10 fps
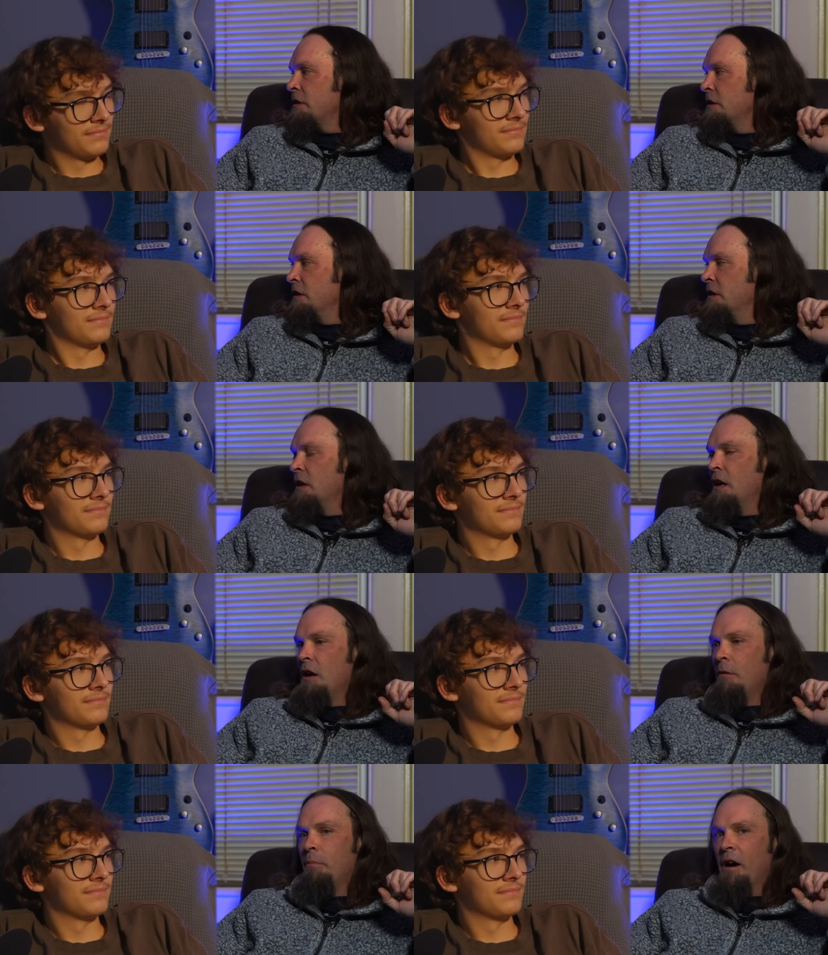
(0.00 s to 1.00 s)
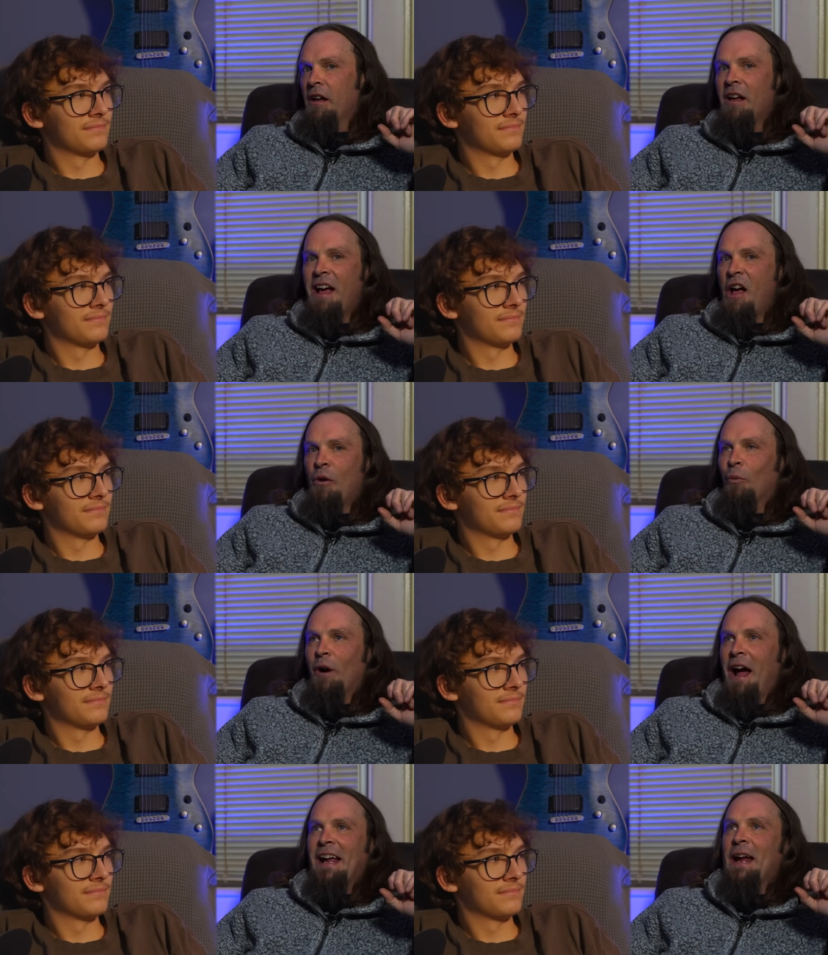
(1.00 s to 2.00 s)
Speaker 1: Mm-hmm. But
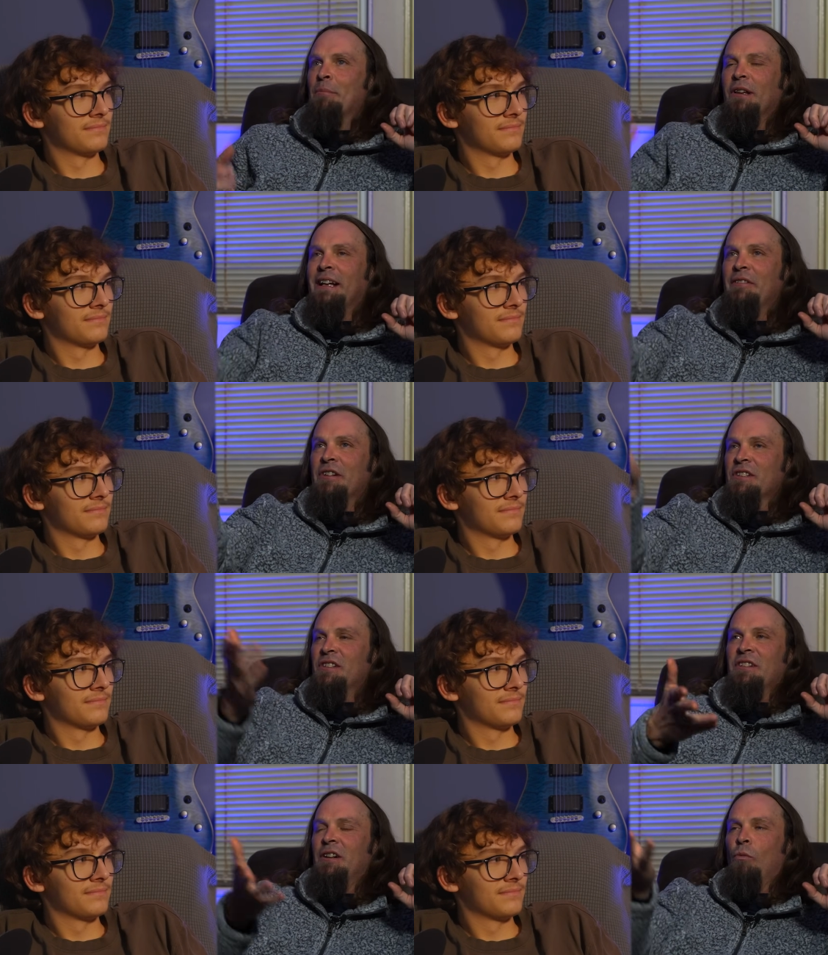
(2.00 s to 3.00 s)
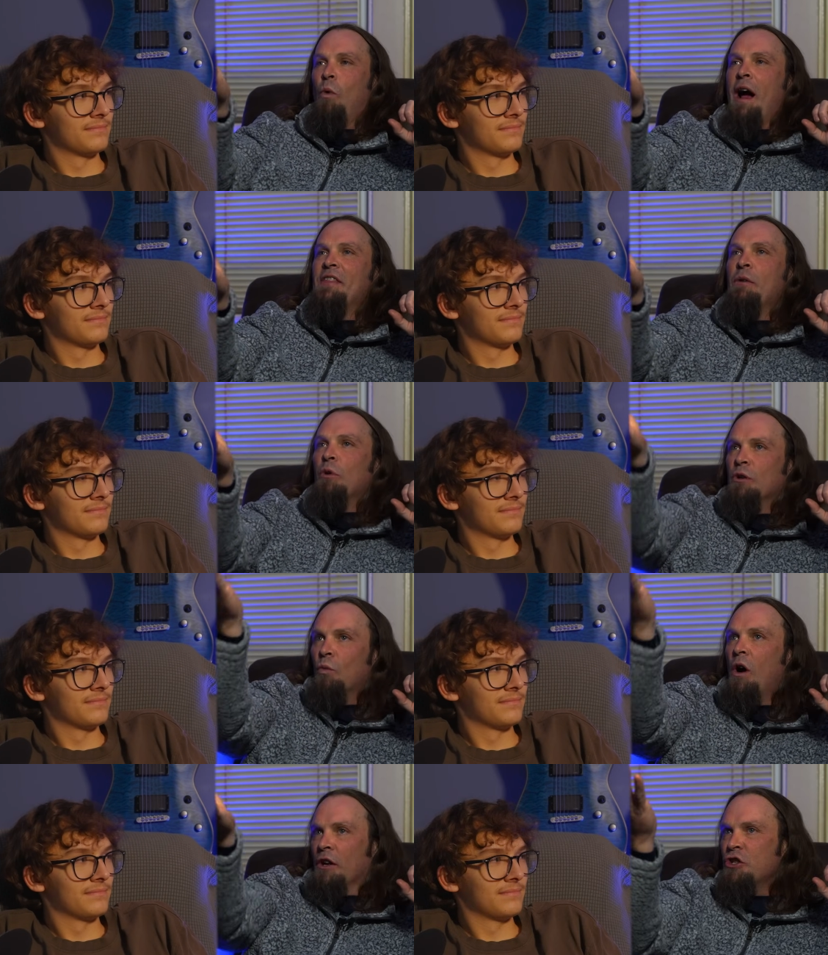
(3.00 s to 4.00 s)
what I can't believe is, you know, why they
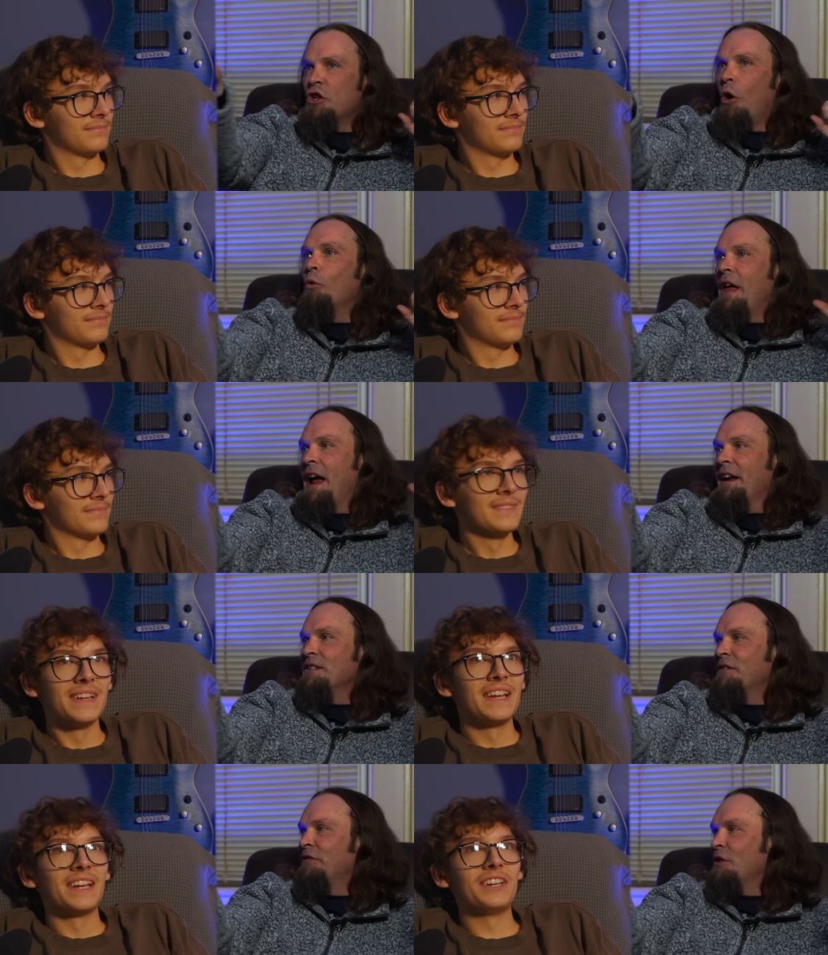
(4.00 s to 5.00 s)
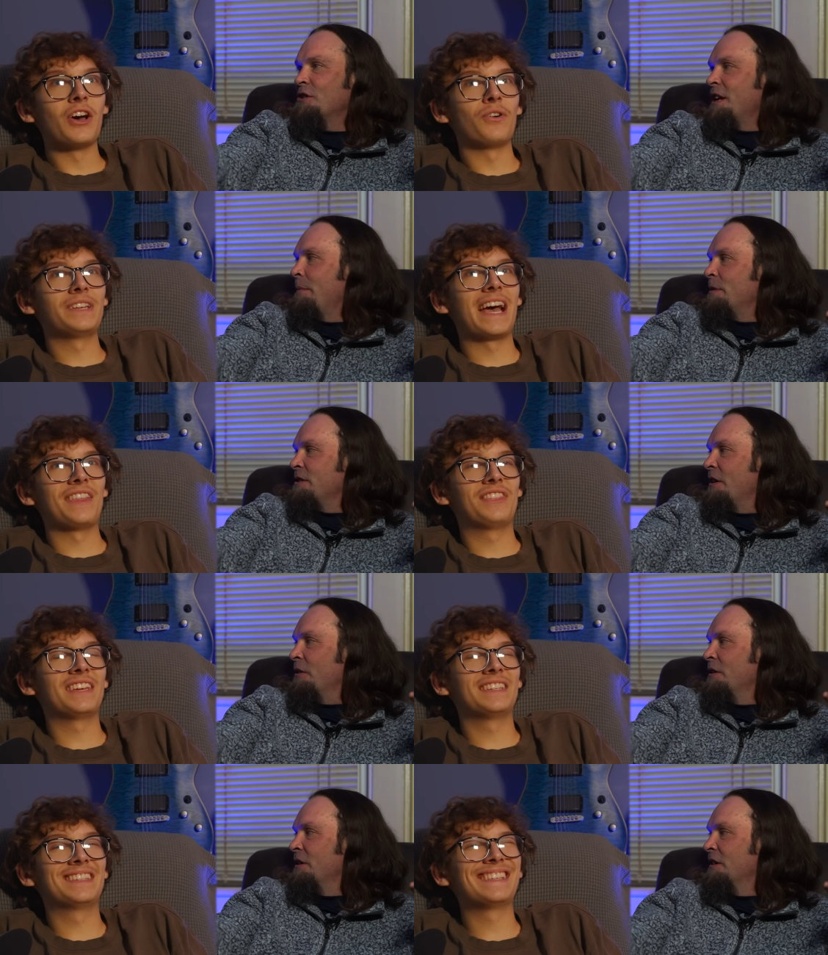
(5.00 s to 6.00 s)
wouldn't want to show that as a first. No,
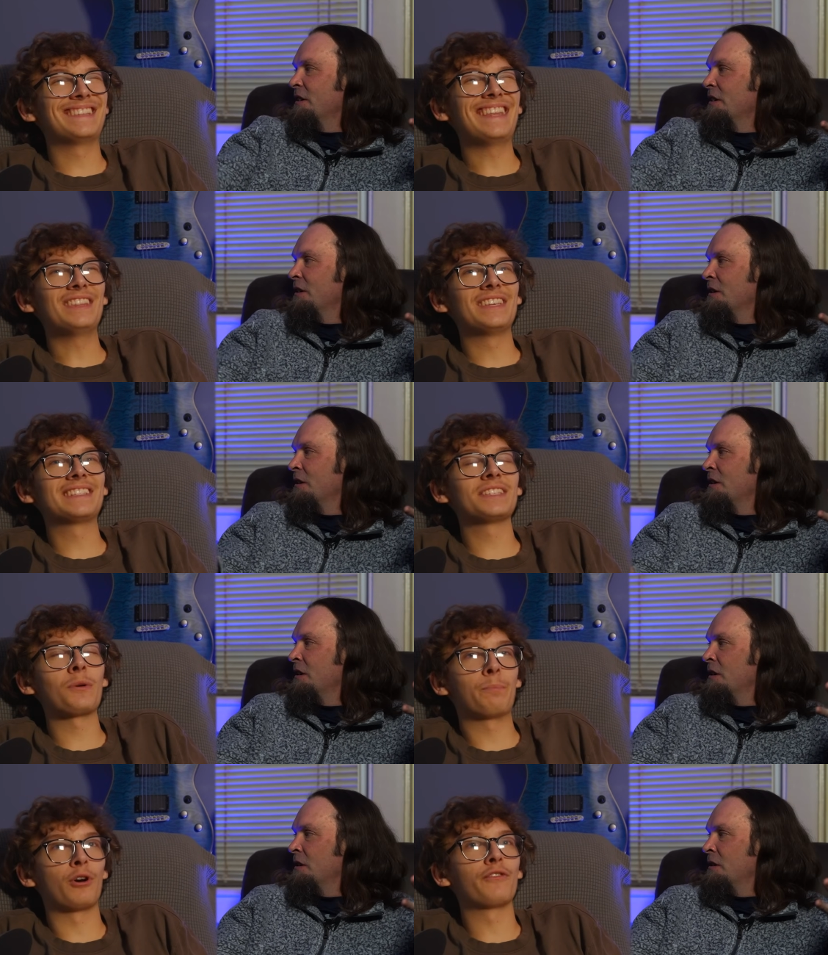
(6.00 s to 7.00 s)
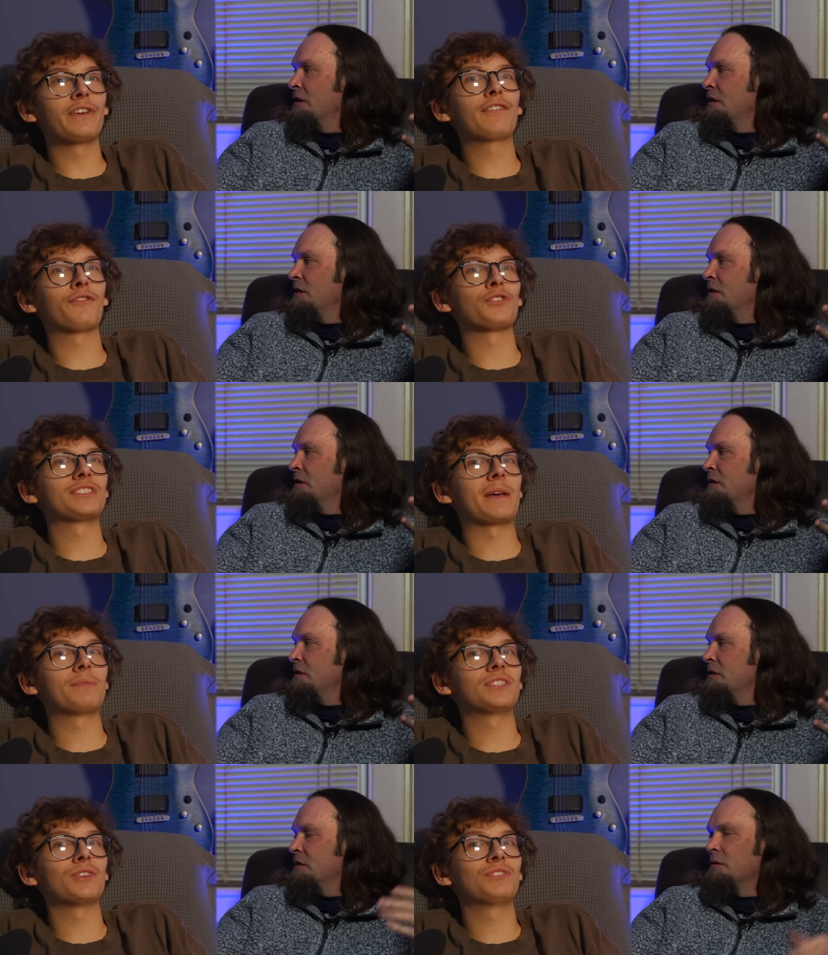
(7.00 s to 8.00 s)
episode.
Speaker 2: yeah, this is a perfect first
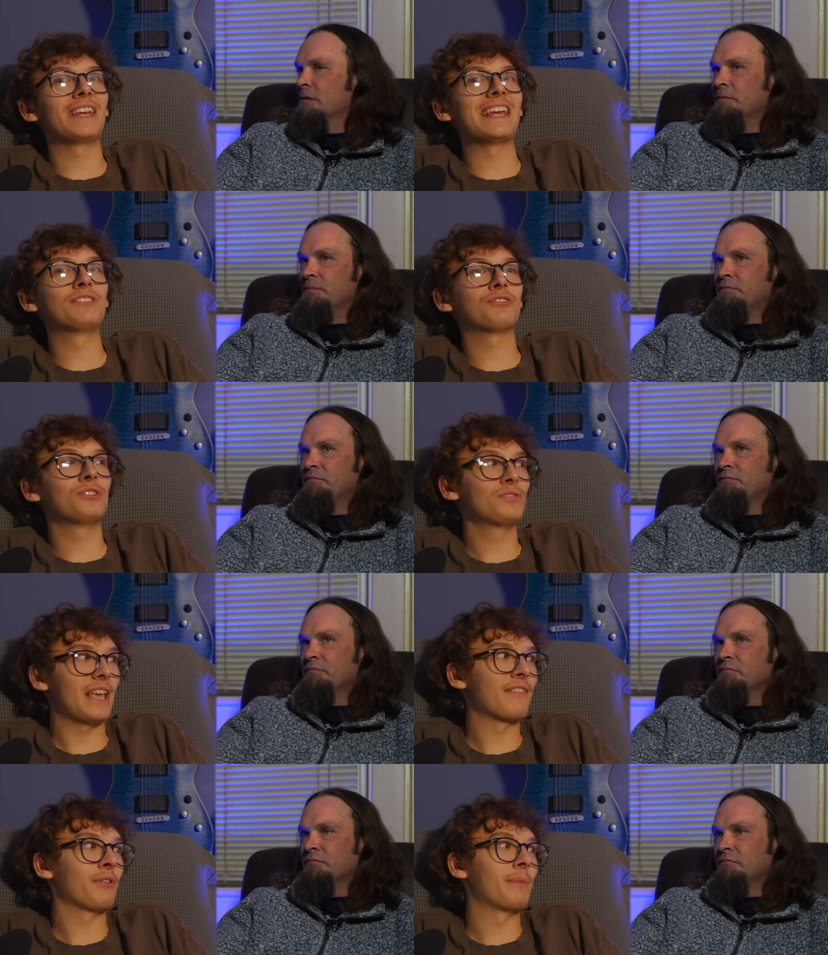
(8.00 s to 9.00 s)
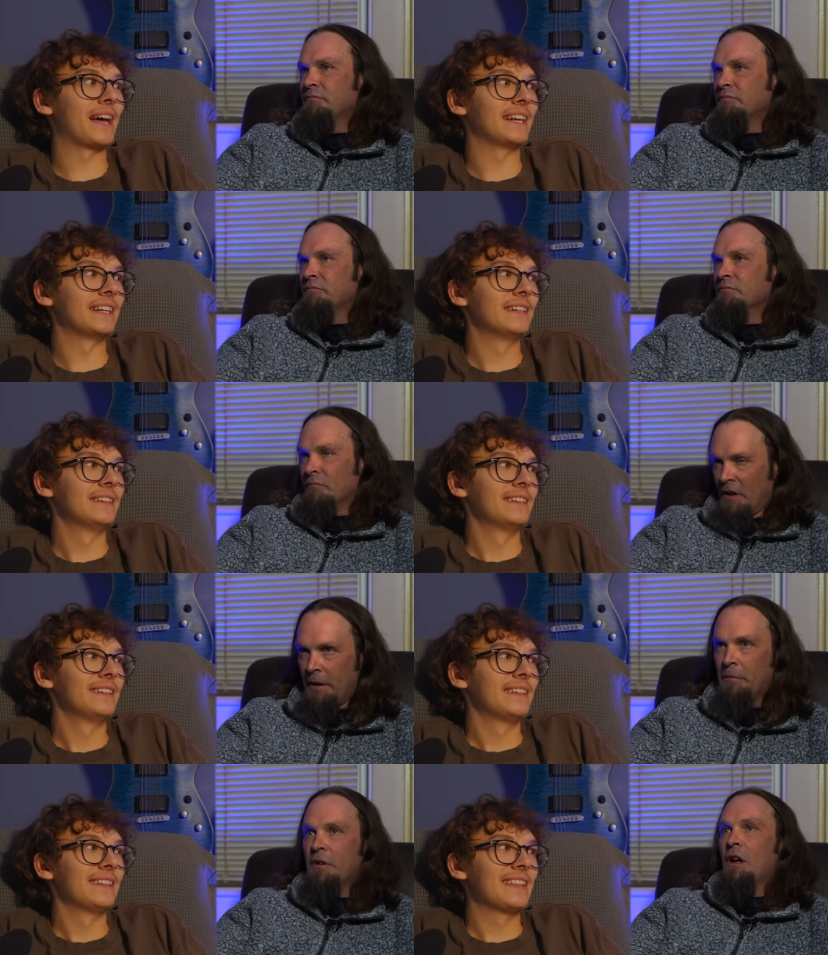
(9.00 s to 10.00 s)
episode to introduce everybody.
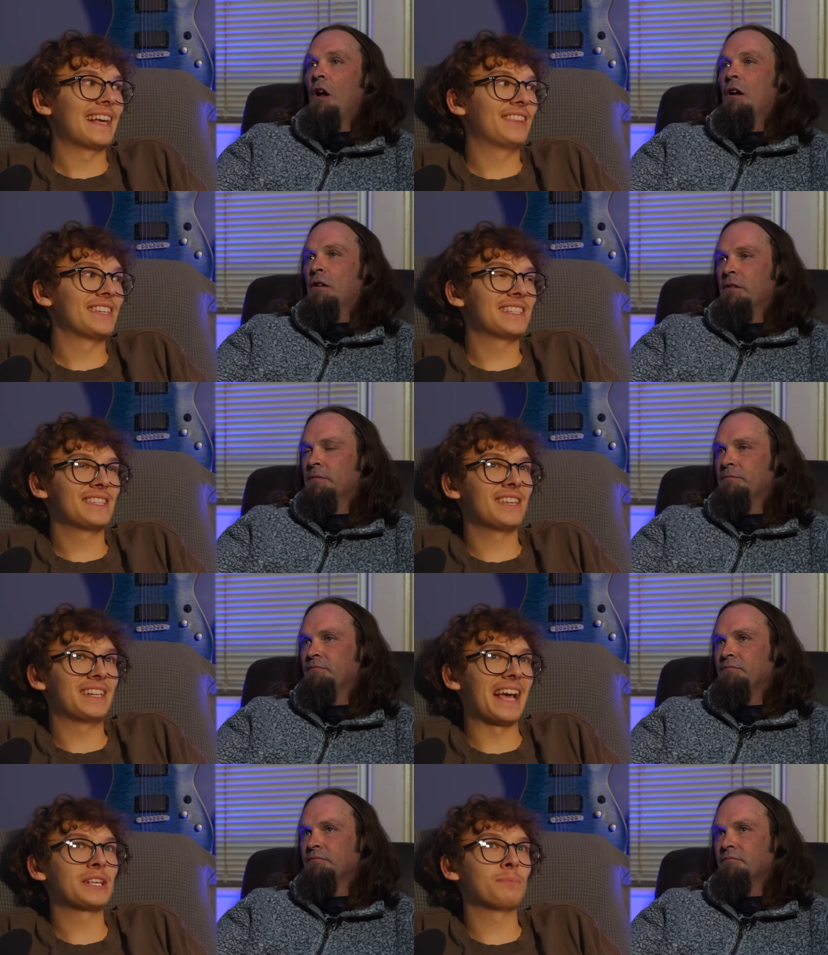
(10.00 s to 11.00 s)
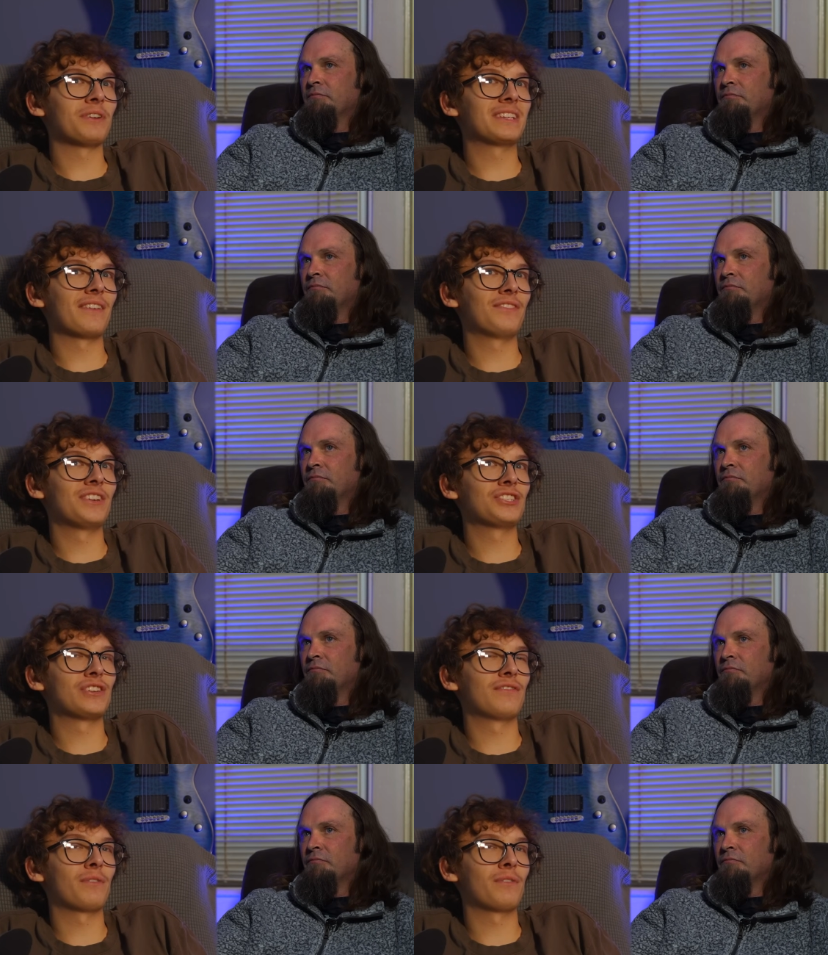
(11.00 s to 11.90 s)
Yep. Like this is the textbook definition of